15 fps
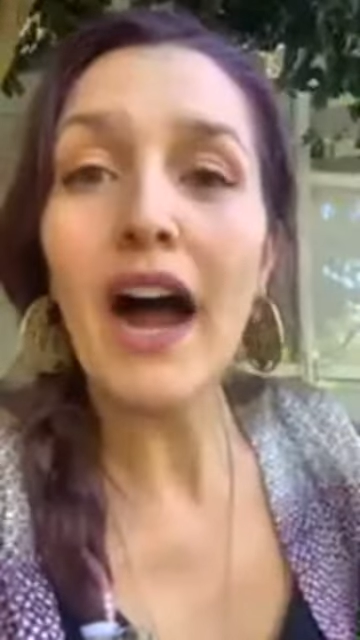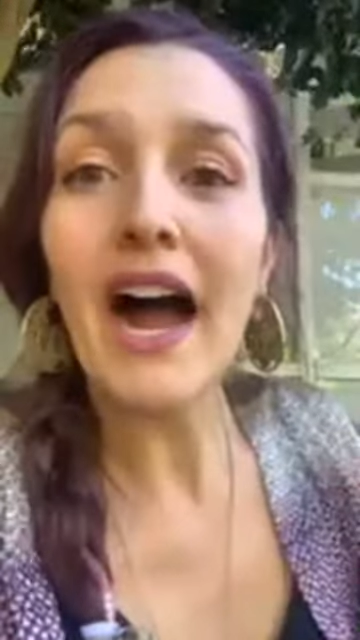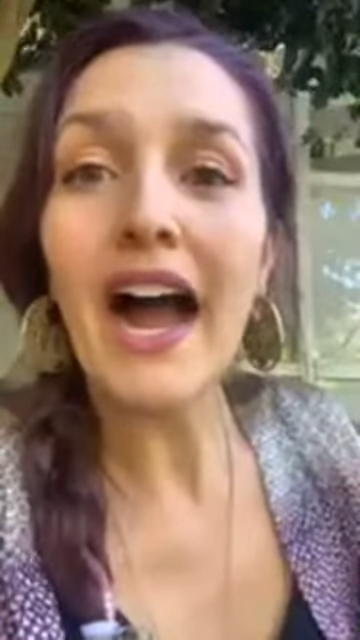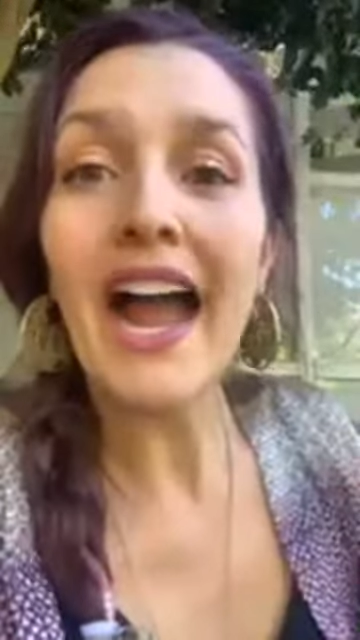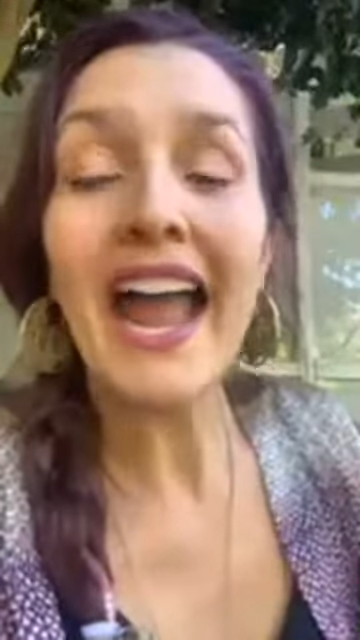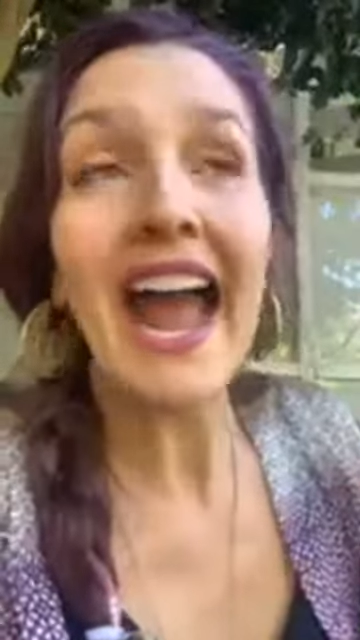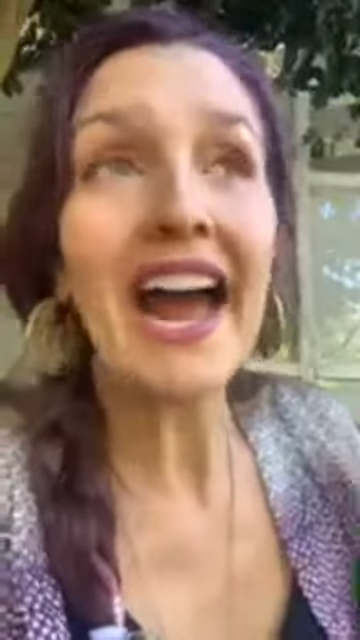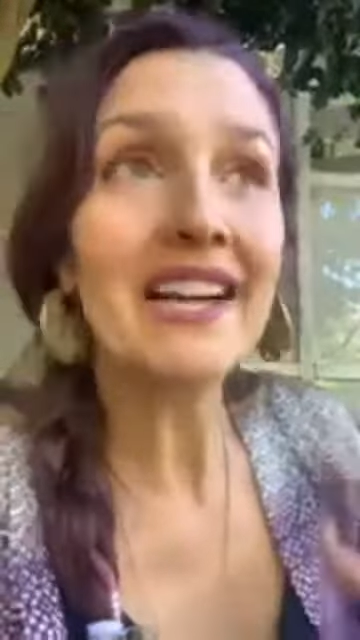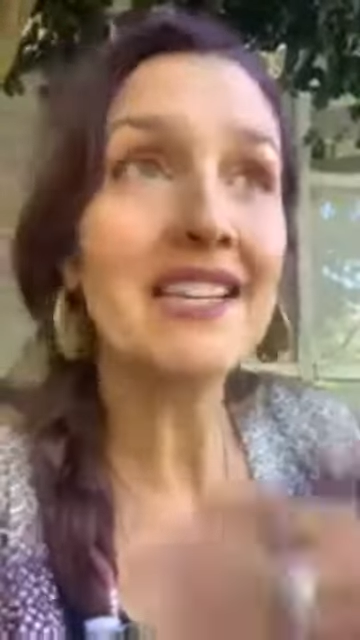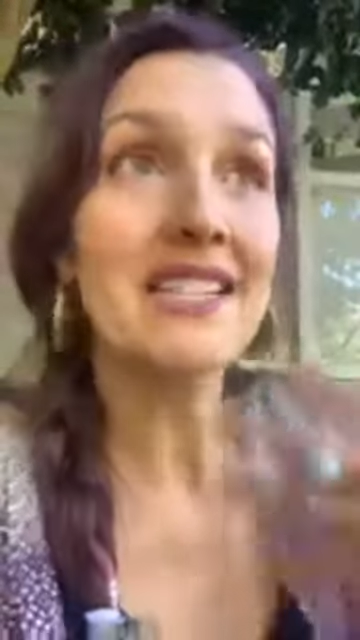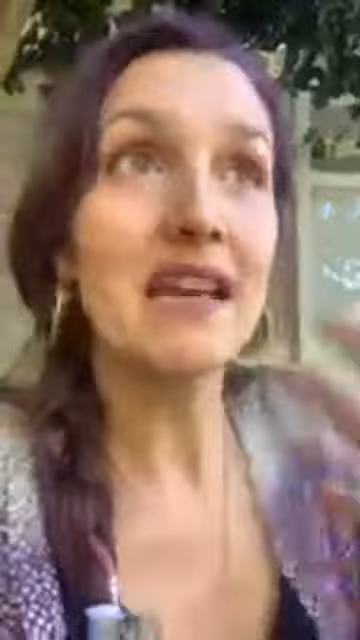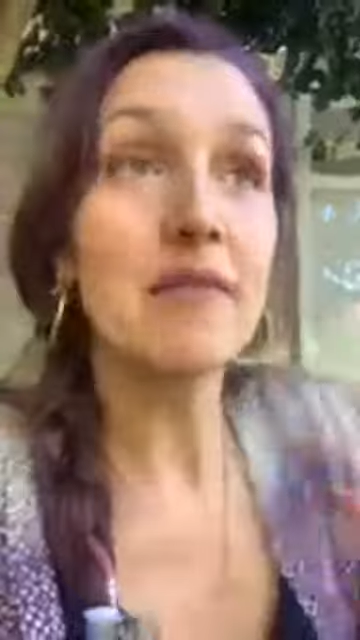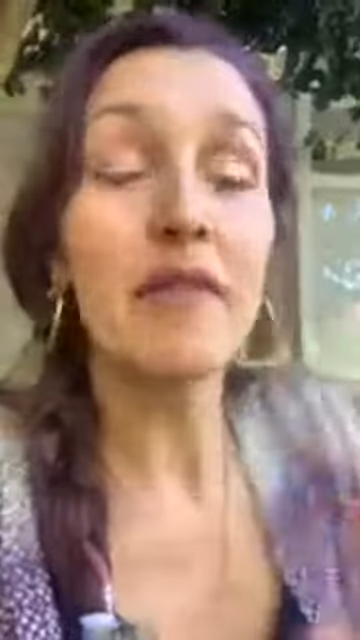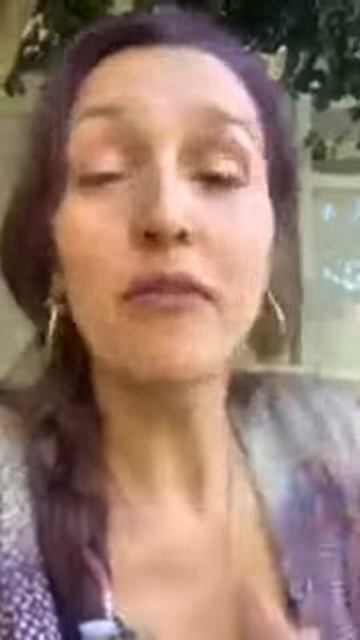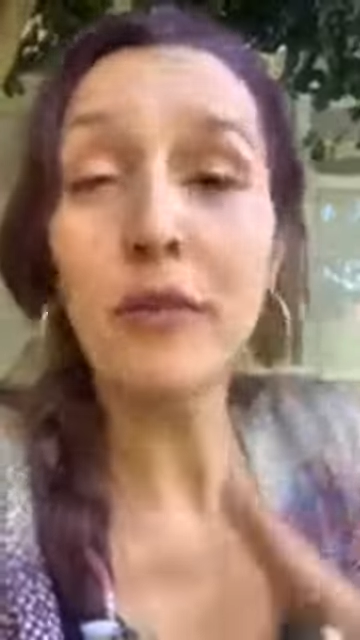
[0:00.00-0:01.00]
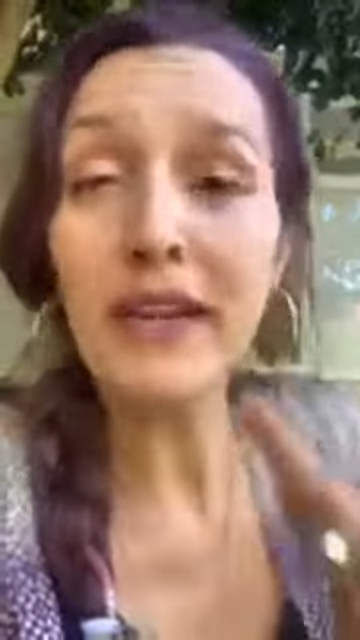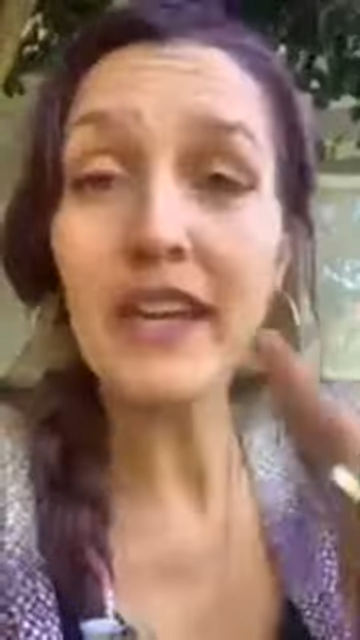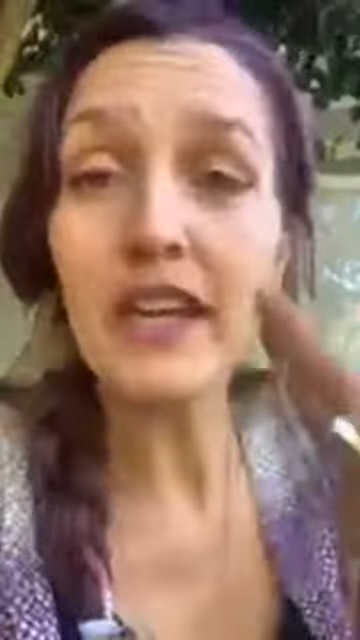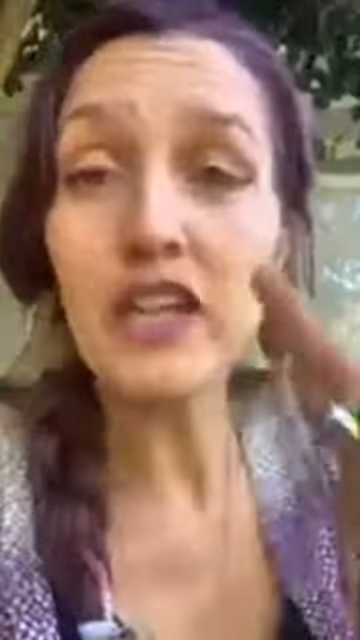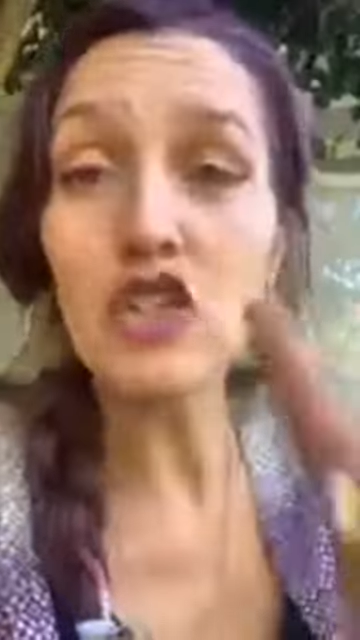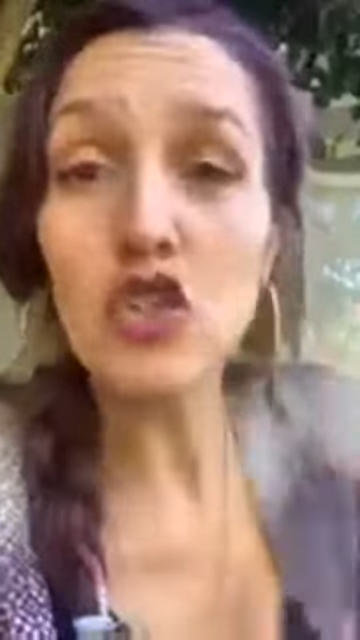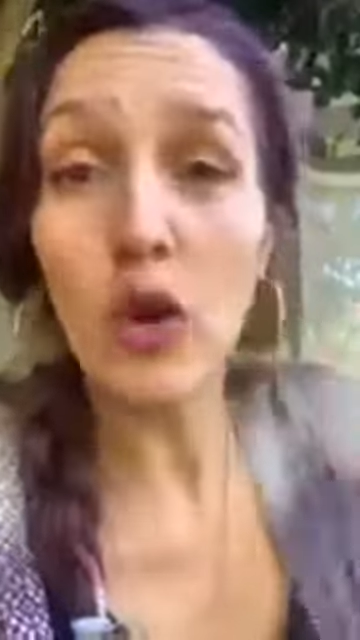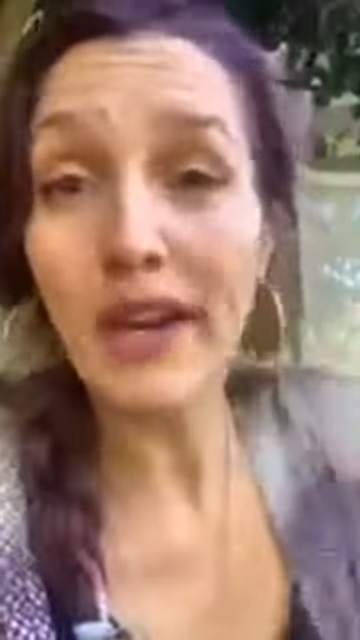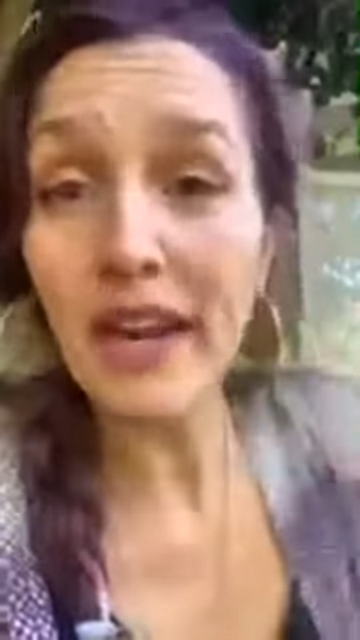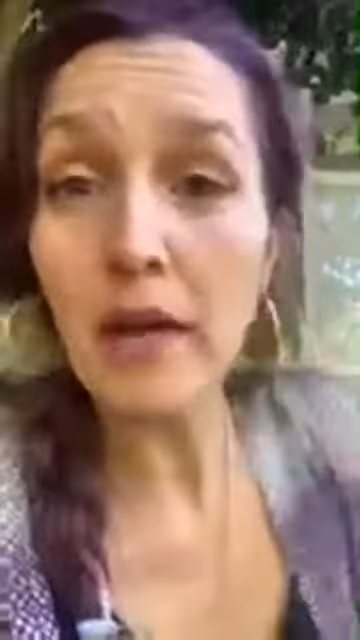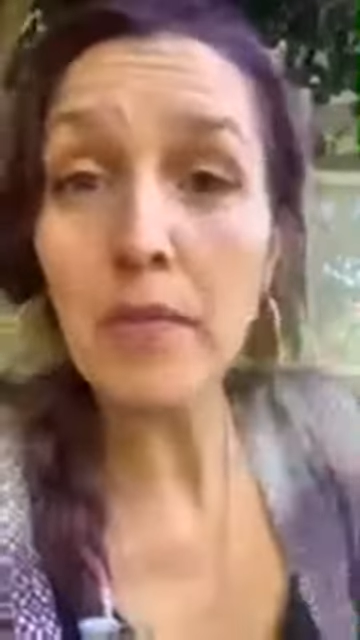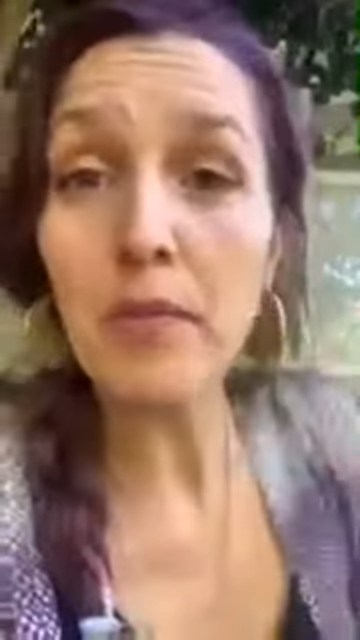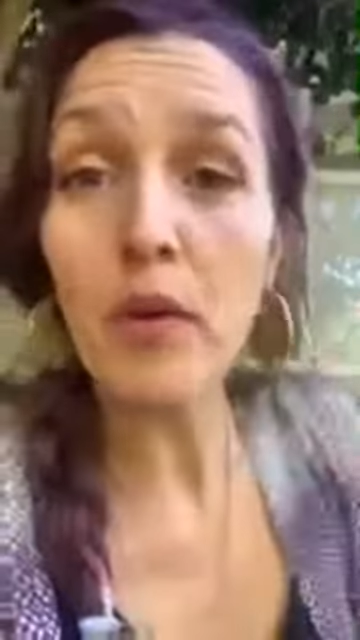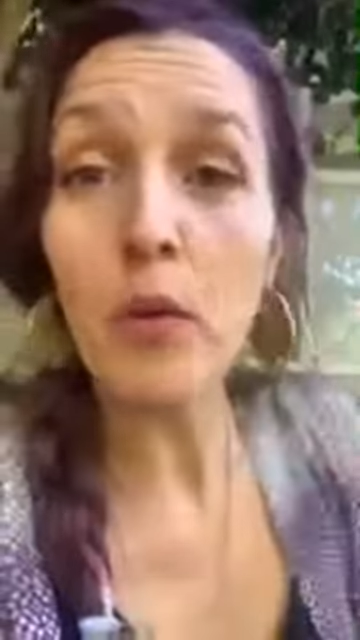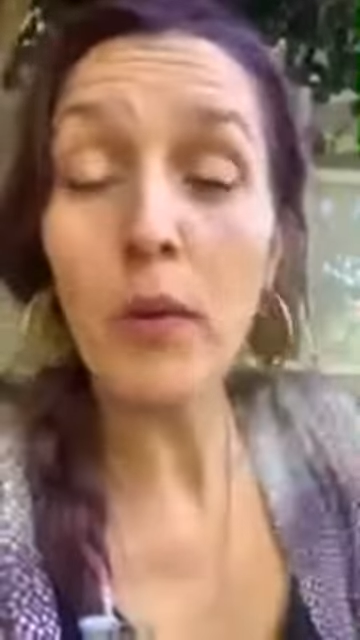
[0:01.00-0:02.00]
I asked them if we could join
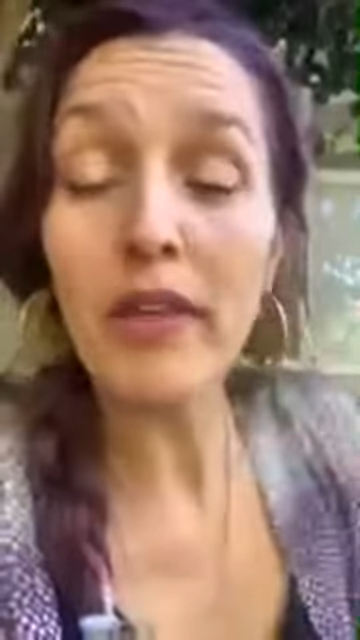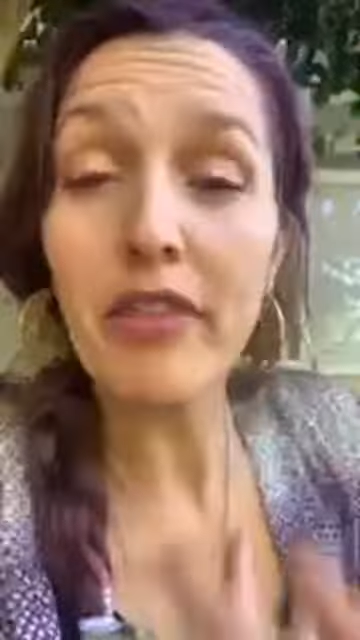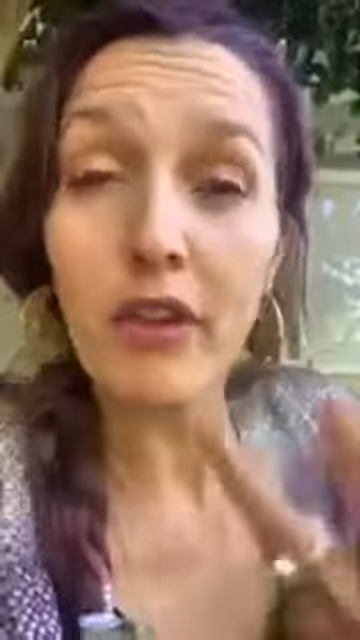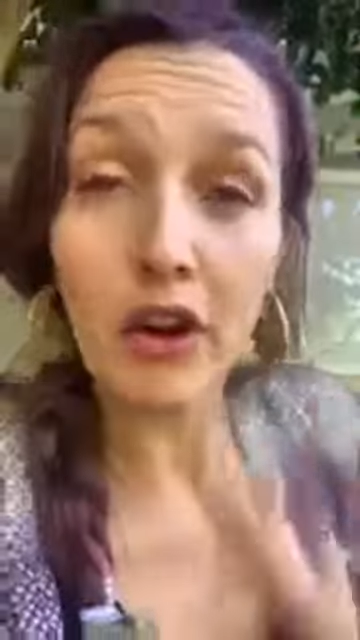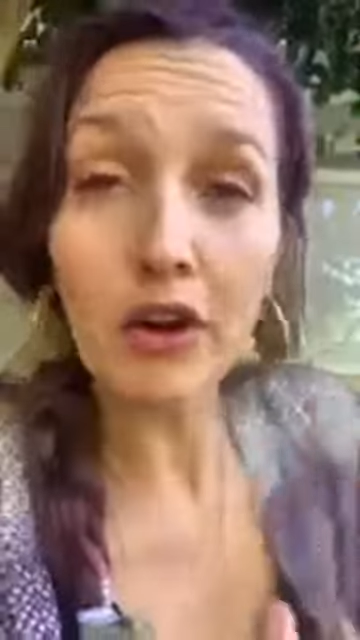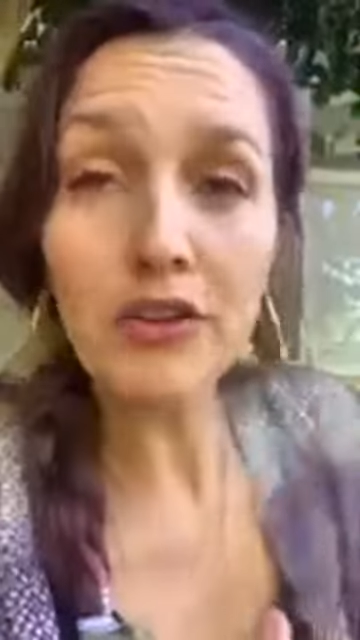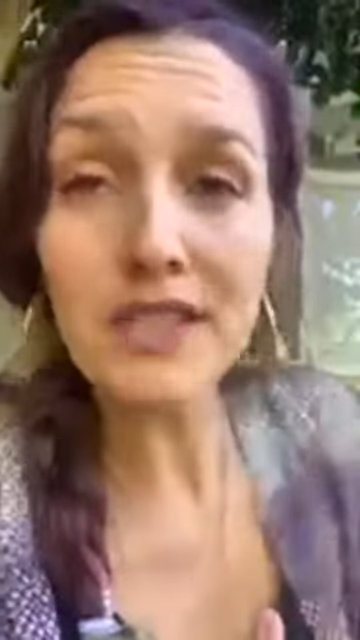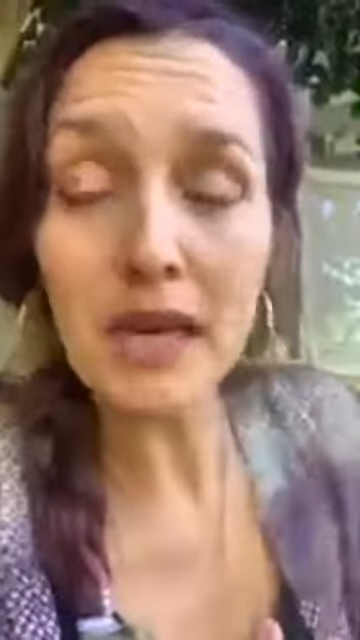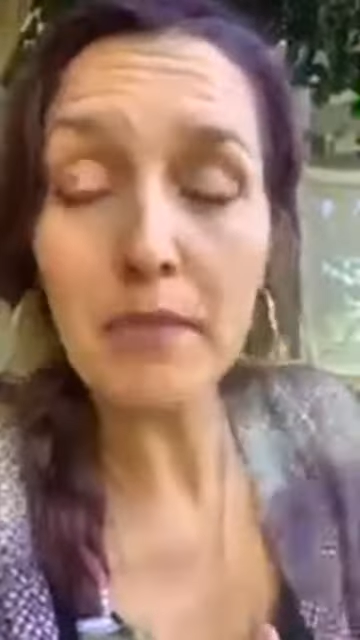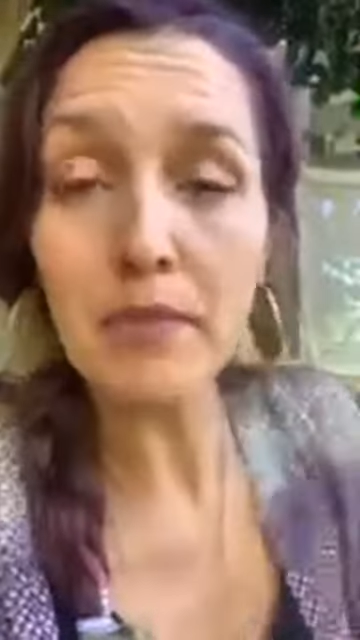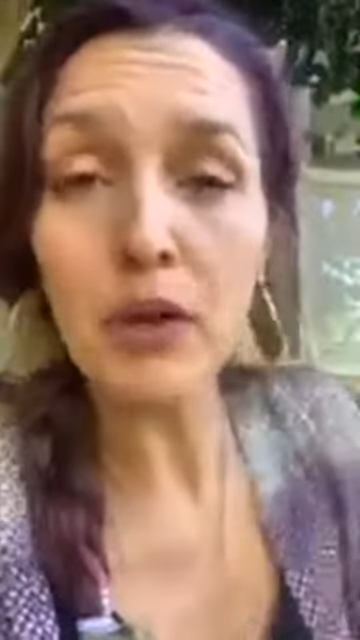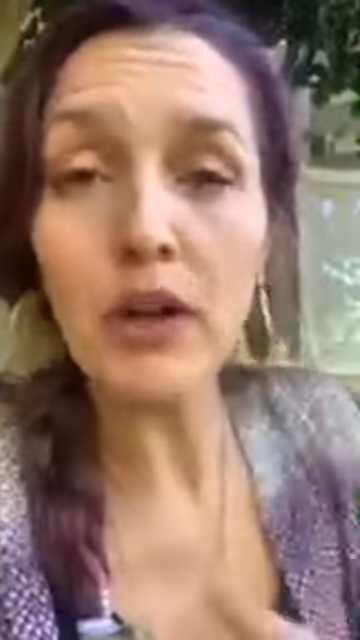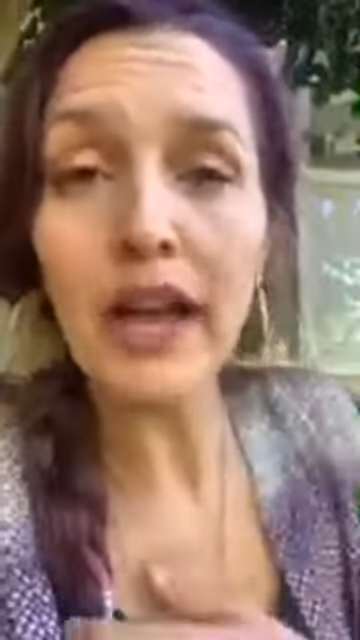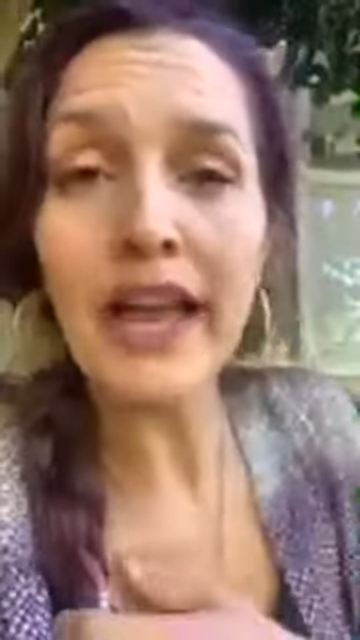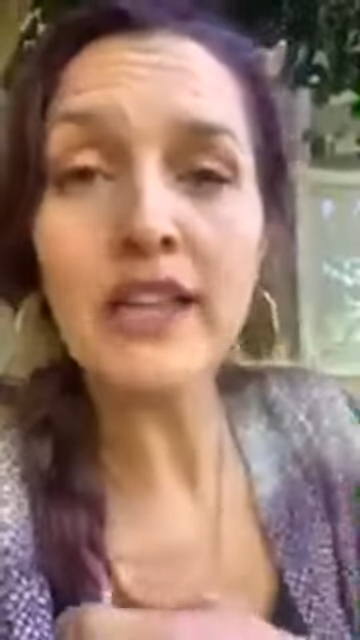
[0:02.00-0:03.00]
up with the Earth Temple.